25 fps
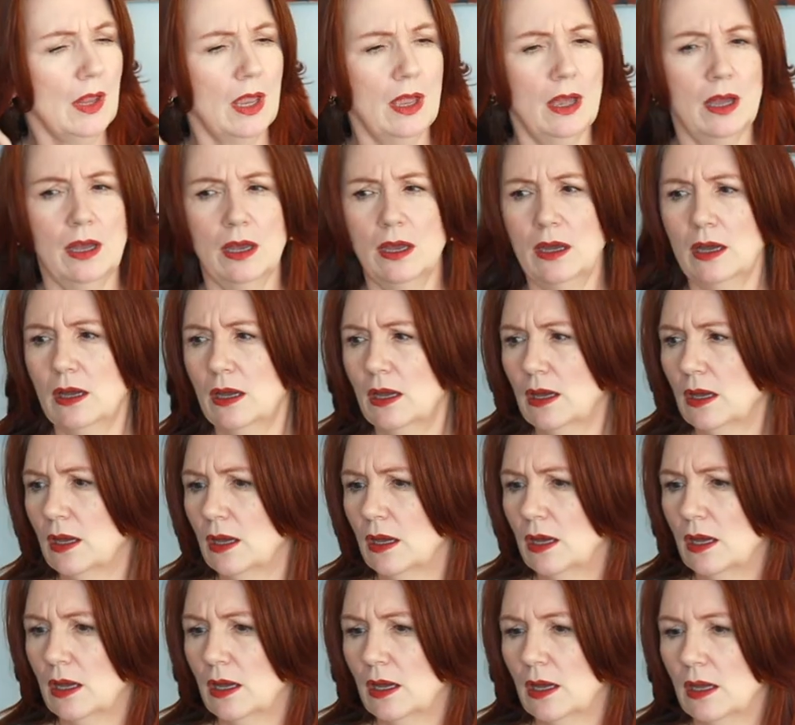
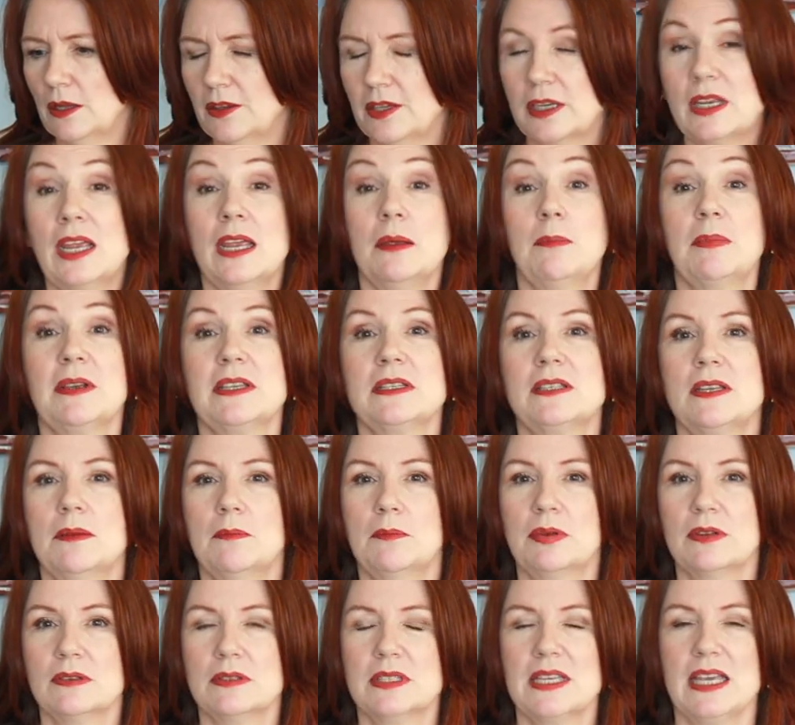the Keep It
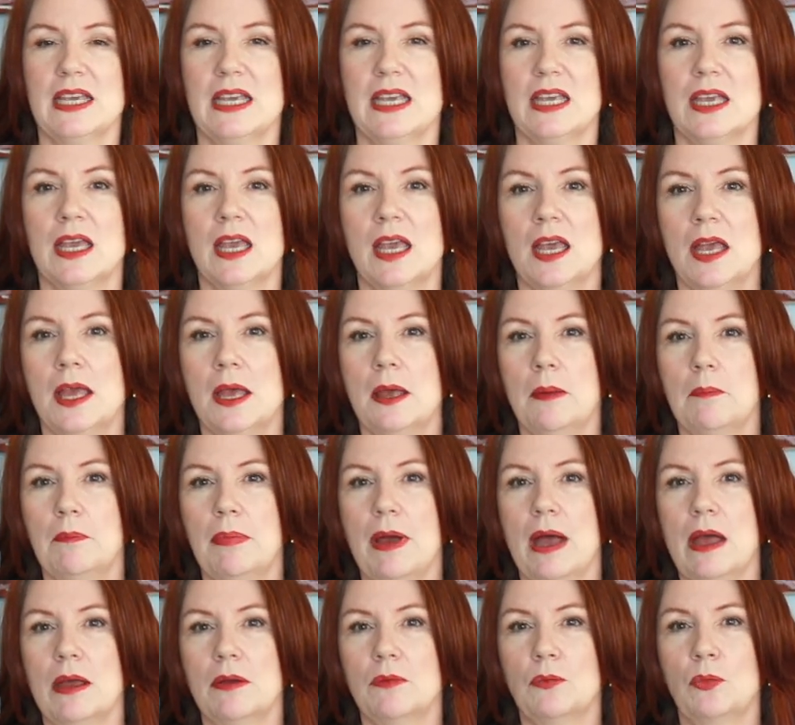Simple tee,
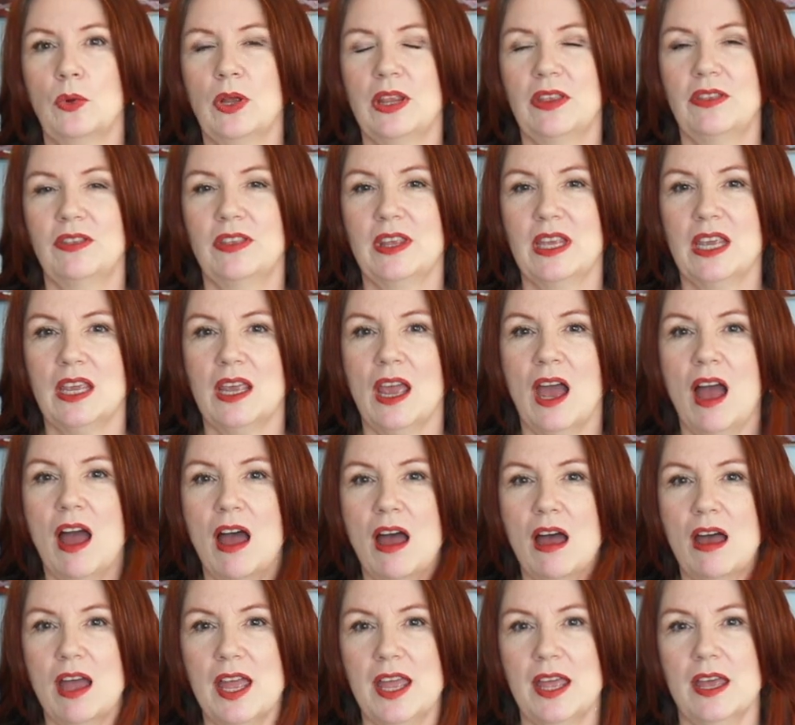but with the
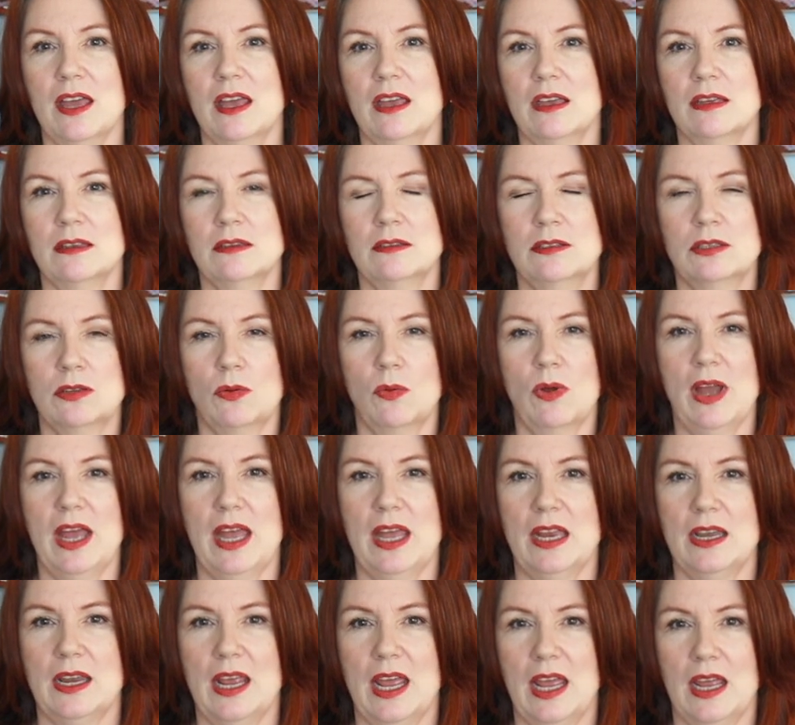higher
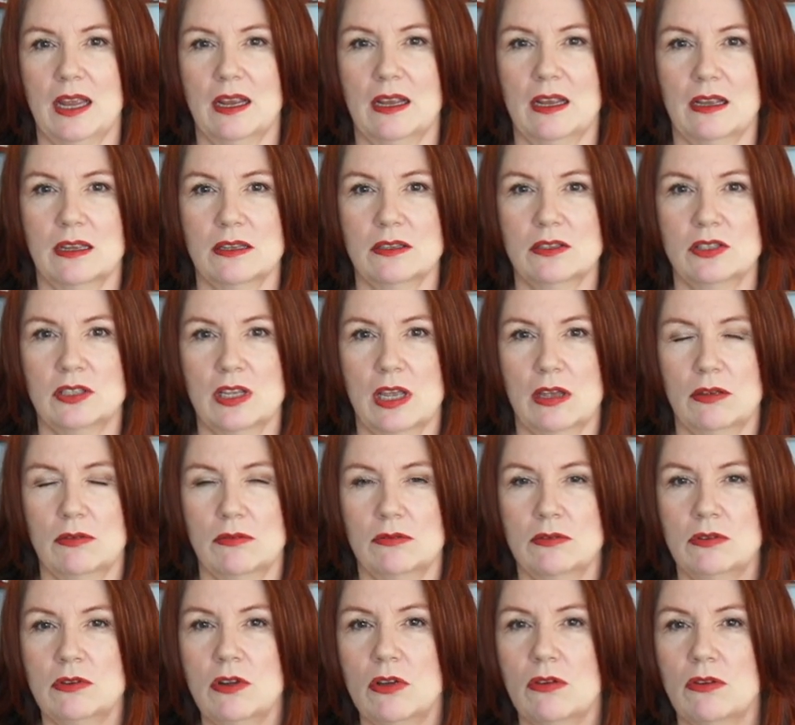square neck. So
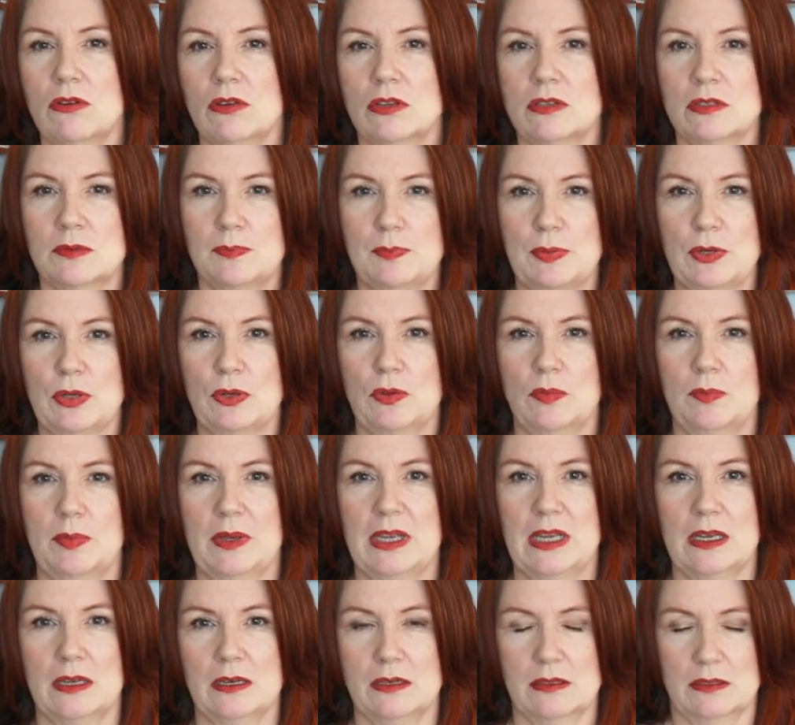not as
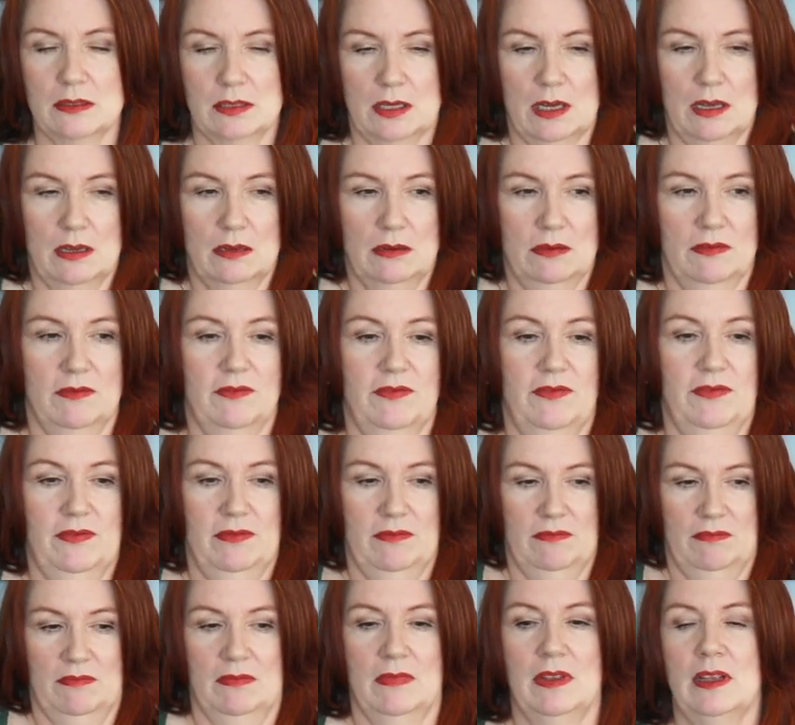booby and as kind of
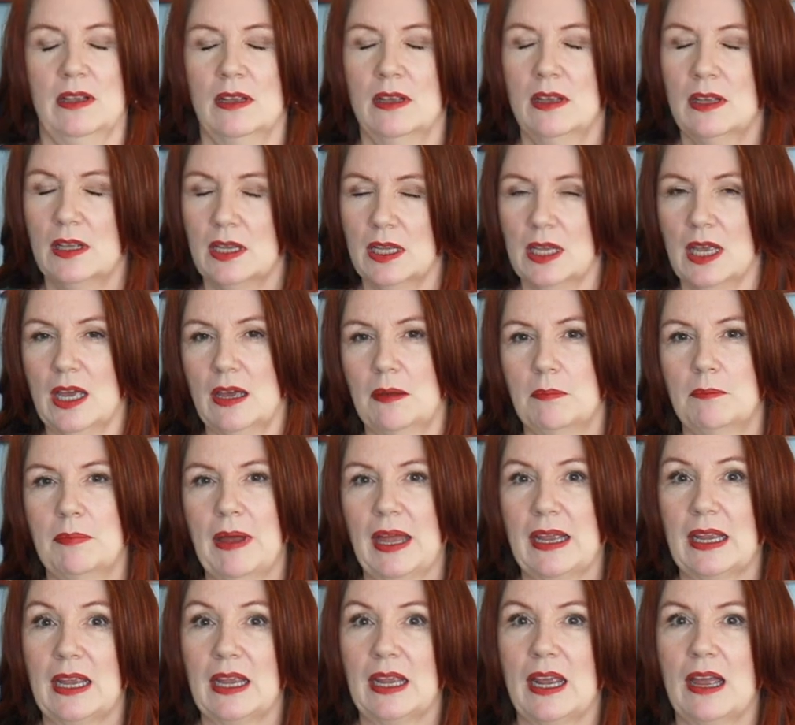
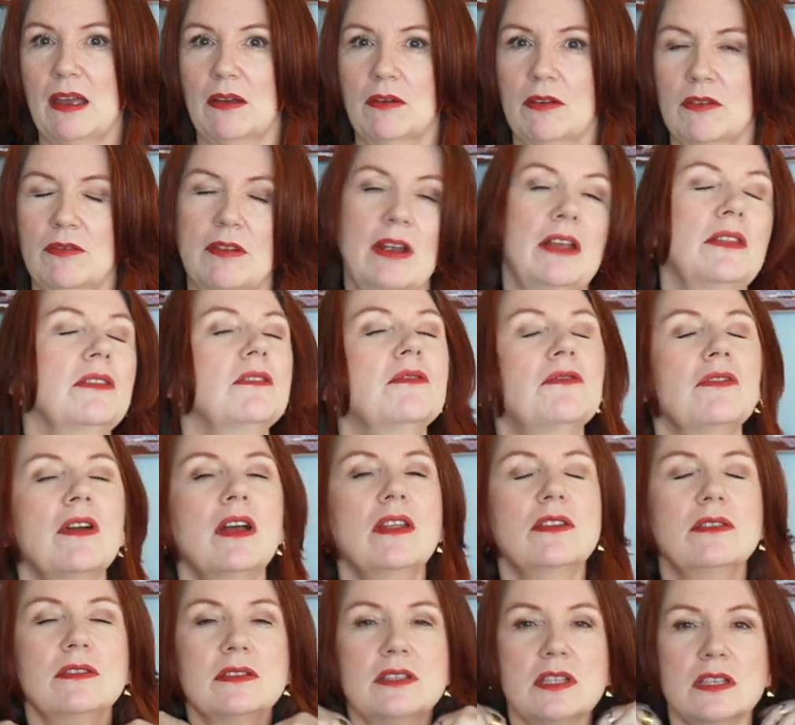bagging out around the
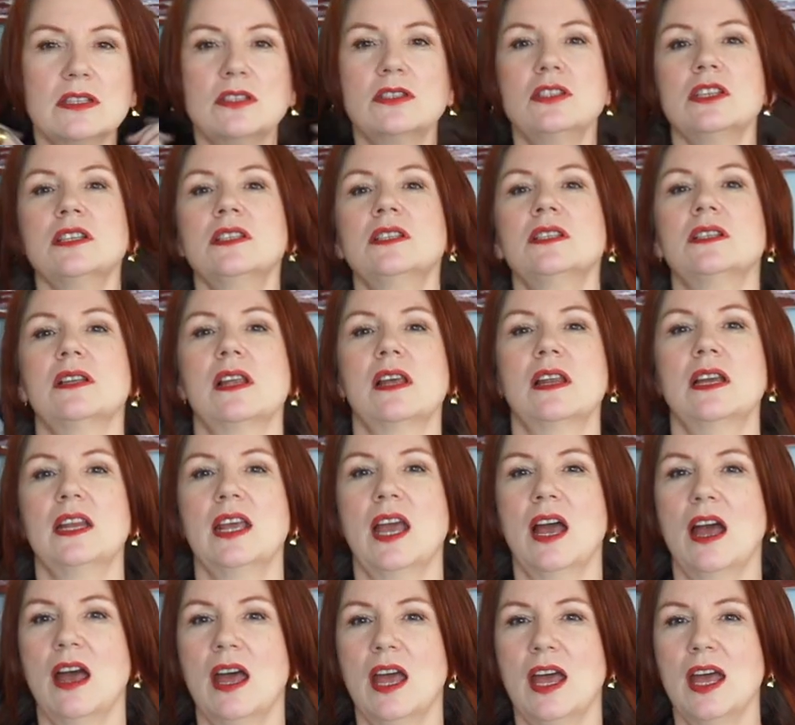front, so it's just slightly
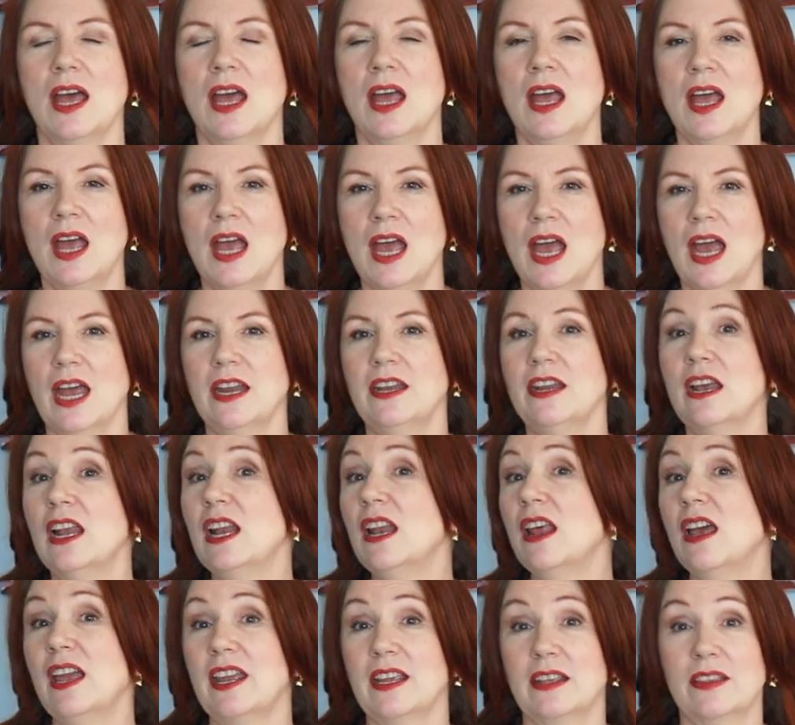higher, and I
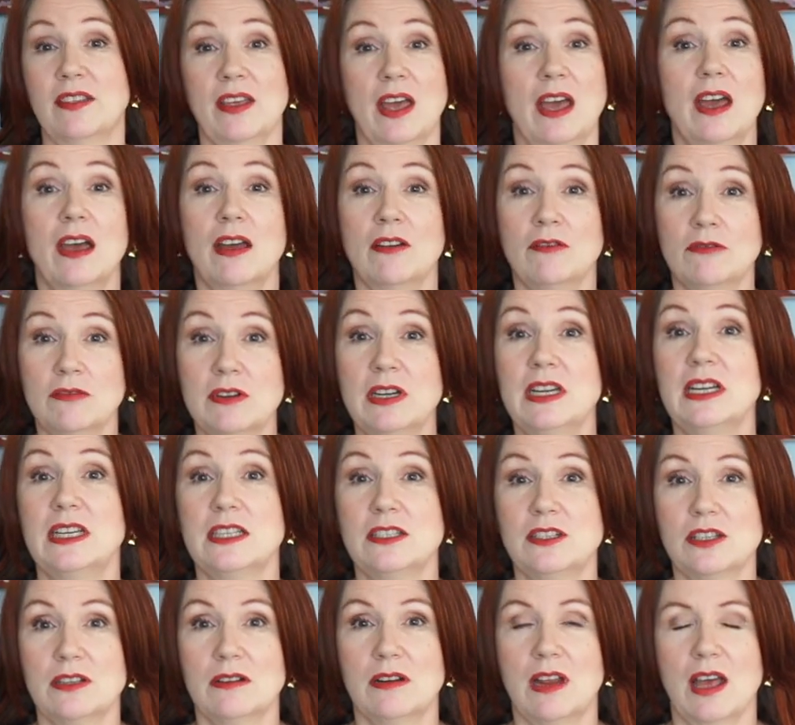like that. I really
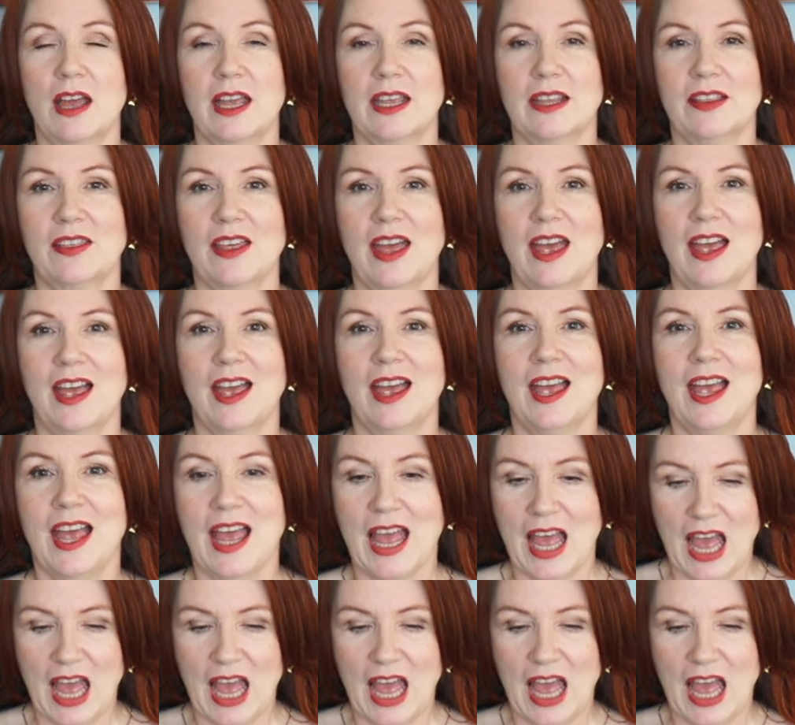do like that.